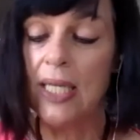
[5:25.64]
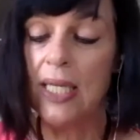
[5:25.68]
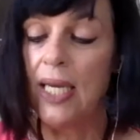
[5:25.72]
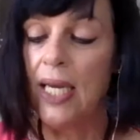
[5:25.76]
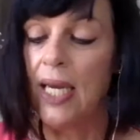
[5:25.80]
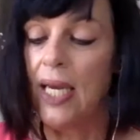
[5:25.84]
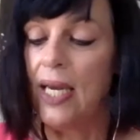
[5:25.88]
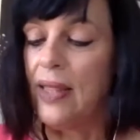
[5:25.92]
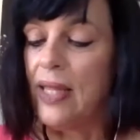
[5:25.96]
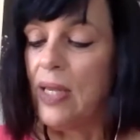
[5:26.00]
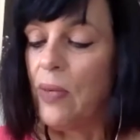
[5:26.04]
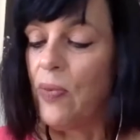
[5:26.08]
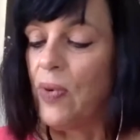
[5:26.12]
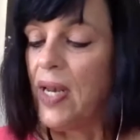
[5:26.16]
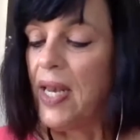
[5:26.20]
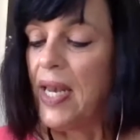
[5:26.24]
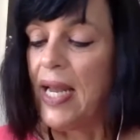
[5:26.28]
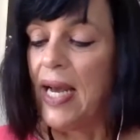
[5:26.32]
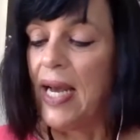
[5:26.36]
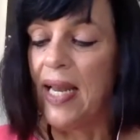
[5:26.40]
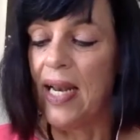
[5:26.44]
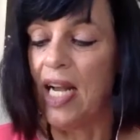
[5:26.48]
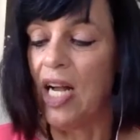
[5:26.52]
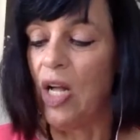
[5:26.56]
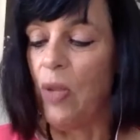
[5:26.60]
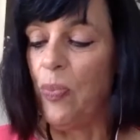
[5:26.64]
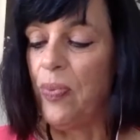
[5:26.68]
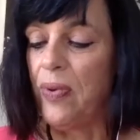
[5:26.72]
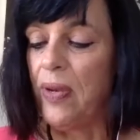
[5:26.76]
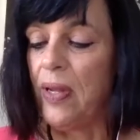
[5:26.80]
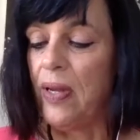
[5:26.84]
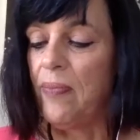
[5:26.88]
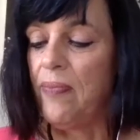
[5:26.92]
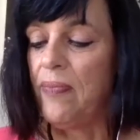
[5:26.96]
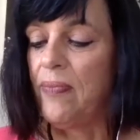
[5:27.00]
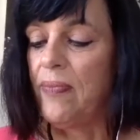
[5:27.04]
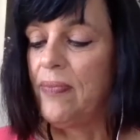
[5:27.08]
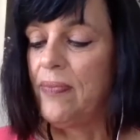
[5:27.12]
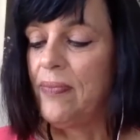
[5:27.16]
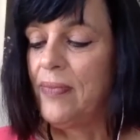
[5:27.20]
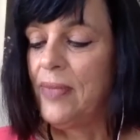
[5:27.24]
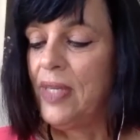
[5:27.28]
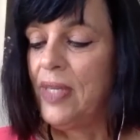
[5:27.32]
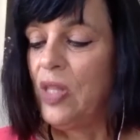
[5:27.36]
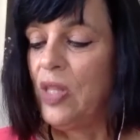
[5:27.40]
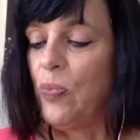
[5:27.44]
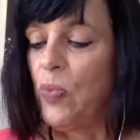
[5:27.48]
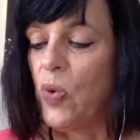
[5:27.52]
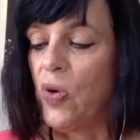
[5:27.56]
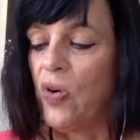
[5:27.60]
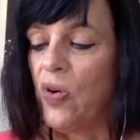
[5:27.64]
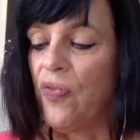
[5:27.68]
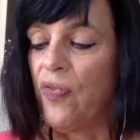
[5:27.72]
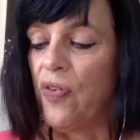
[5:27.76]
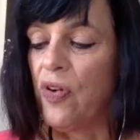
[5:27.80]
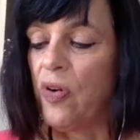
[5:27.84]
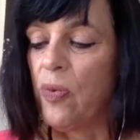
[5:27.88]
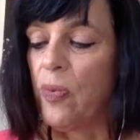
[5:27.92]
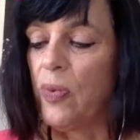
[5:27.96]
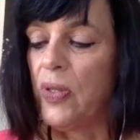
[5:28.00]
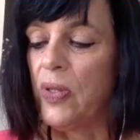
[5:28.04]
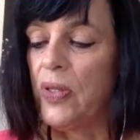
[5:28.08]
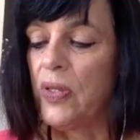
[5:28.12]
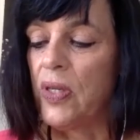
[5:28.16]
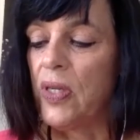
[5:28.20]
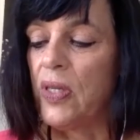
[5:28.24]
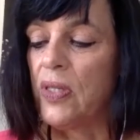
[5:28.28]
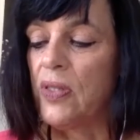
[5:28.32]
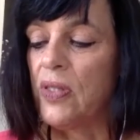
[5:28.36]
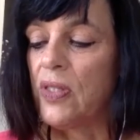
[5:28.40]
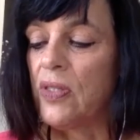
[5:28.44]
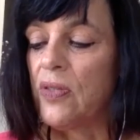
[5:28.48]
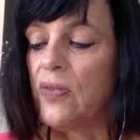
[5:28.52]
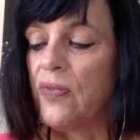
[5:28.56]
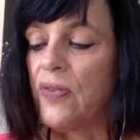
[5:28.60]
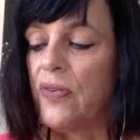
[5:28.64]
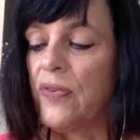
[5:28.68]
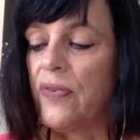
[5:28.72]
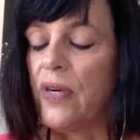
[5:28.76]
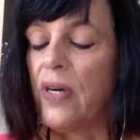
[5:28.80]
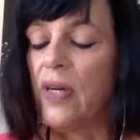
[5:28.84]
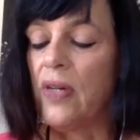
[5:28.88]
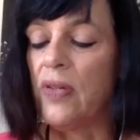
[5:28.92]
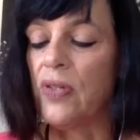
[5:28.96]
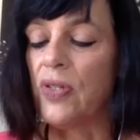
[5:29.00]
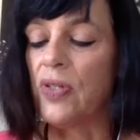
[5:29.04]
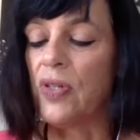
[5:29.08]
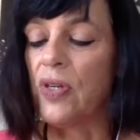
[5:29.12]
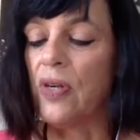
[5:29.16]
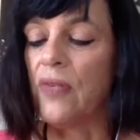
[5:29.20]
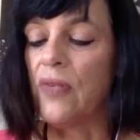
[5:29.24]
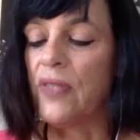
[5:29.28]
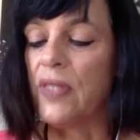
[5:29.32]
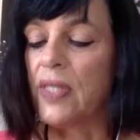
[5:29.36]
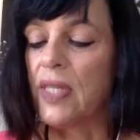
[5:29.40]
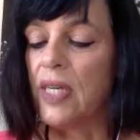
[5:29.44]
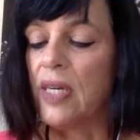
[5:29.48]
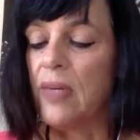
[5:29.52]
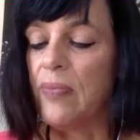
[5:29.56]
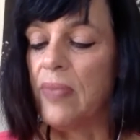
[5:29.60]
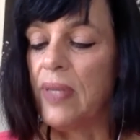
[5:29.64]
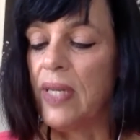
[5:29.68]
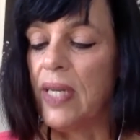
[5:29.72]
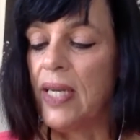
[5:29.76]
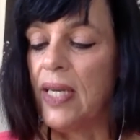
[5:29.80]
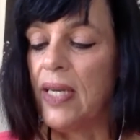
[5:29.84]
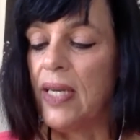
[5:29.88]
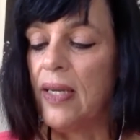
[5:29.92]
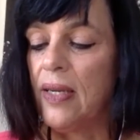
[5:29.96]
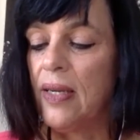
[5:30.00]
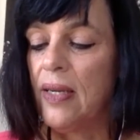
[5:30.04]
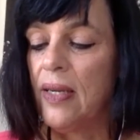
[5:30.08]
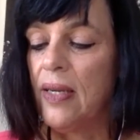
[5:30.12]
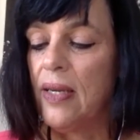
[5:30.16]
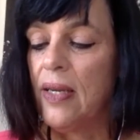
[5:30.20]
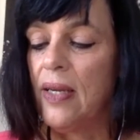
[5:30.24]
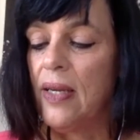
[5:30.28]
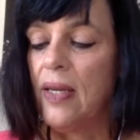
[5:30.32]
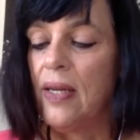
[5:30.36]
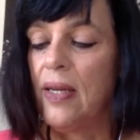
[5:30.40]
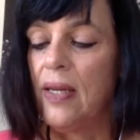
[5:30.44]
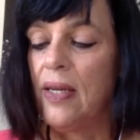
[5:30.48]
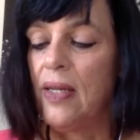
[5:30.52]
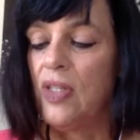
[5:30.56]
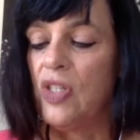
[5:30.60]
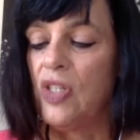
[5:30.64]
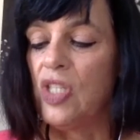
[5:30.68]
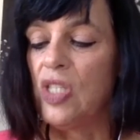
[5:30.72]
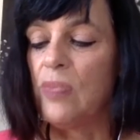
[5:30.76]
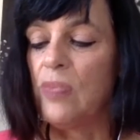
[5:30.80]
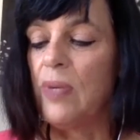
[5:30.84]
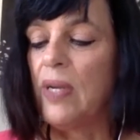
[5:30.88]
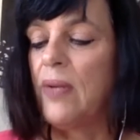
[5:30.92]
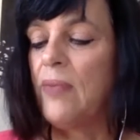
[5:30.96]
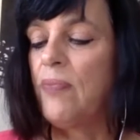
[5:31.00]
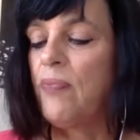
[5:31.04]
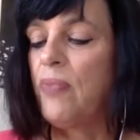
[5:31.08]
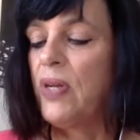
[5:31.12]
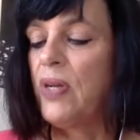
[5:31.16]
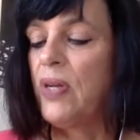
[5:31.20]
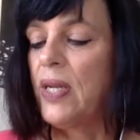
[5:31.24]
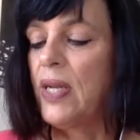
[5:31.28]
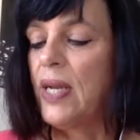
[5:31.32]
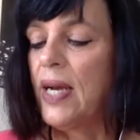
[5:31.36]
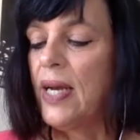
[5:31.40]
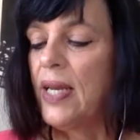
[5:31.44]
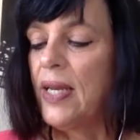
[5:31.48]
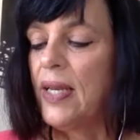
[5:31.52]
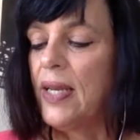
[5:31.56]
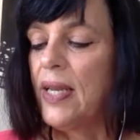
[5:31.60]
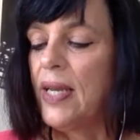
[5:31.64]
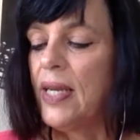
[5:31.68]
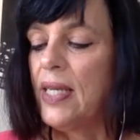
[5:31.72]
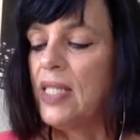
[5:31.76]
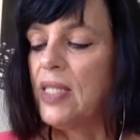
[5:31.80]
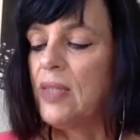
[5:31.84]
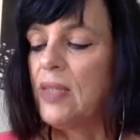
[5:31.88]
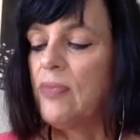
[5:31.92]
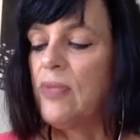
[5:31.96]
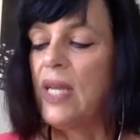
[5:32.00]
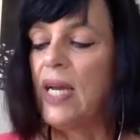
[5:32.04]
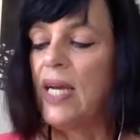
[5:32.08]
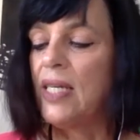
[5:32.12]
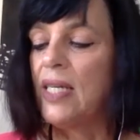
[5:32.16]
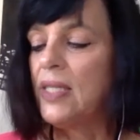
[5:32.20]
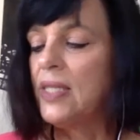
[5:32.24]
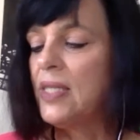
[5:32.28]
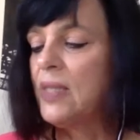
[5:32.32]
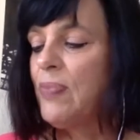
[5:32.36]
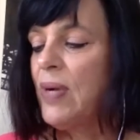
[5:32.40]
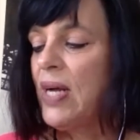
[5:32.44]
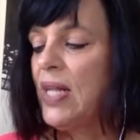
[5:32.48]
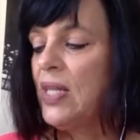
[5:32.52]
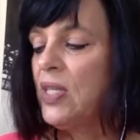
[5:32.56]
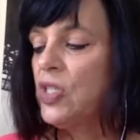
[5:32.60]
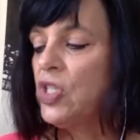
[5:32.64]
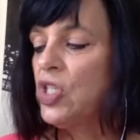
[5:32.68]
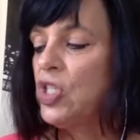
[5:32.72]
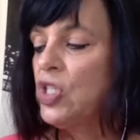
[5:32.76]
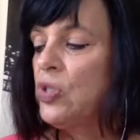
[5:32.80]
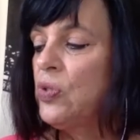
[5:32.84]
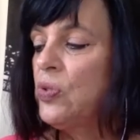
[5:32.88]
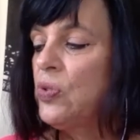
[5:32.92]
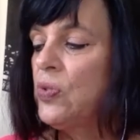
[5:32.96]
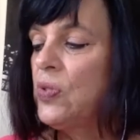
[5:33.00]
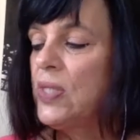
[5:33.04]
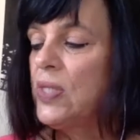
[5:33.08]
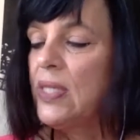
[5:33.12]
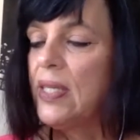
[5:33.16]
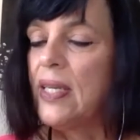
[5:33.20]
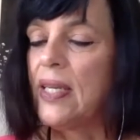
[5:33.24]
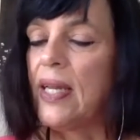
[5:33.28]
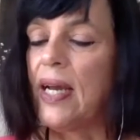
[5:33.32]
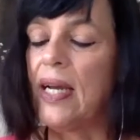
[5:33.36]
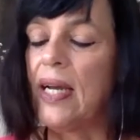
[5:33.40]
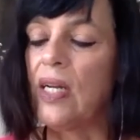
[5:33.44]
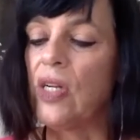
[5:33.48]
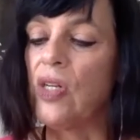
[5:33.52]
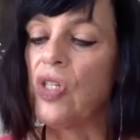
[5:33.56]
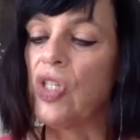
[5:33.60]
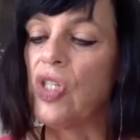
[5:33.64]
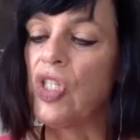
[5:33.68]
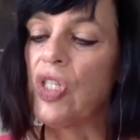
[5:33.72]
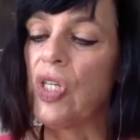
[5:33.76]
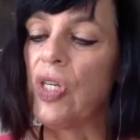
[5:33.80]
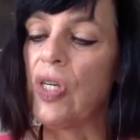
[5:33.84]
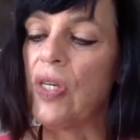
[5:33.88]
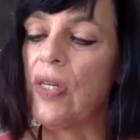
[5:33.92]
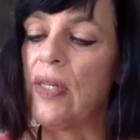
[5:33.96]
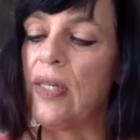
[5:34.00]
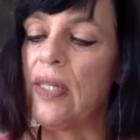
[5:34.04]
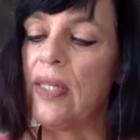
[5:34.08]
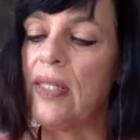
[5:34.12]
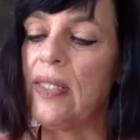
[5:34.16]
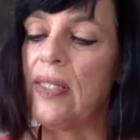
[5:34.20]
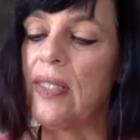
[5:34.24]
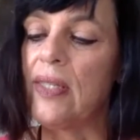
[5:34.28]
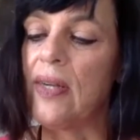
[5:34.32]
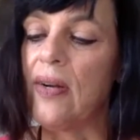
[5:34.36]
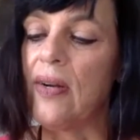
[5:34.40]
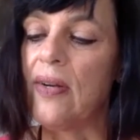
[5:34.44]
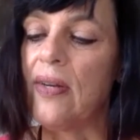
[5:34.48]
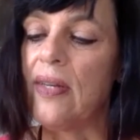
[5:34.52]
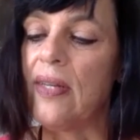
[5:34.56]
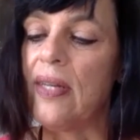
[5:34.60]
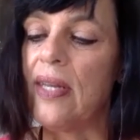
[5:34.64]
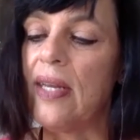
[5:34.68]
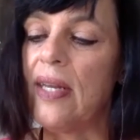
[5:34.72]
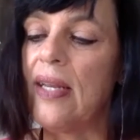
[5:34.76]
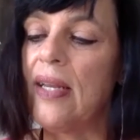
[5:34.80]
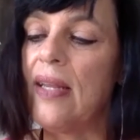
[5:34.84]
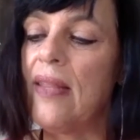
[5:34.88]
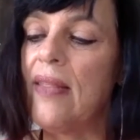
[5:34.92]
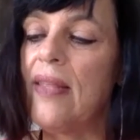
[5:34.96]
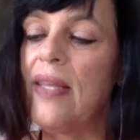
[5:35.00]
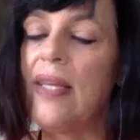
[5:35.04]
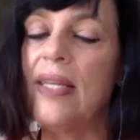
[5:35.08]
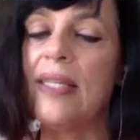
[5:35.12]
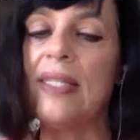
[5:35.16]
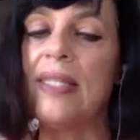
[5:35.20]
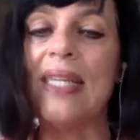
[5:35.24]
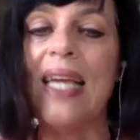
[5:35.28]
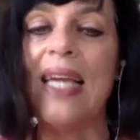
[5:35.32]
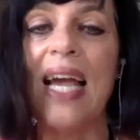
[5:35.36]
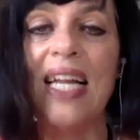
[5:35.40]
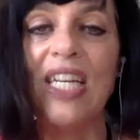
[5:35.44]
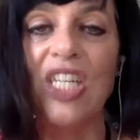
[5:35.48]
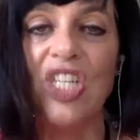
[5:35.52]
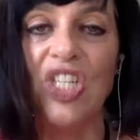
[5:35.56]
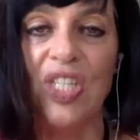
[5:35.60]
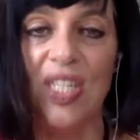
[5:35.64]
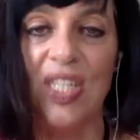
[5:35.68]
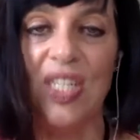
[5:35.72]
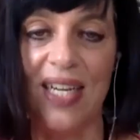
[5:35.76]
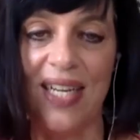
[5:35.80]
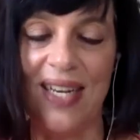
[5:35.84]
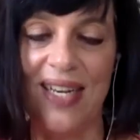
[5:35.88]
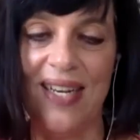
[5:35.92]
They were not helping him in the more formal and conservative culture of his company. Just by putting on a nice polished shoes and an iron shirt, he started getting the attention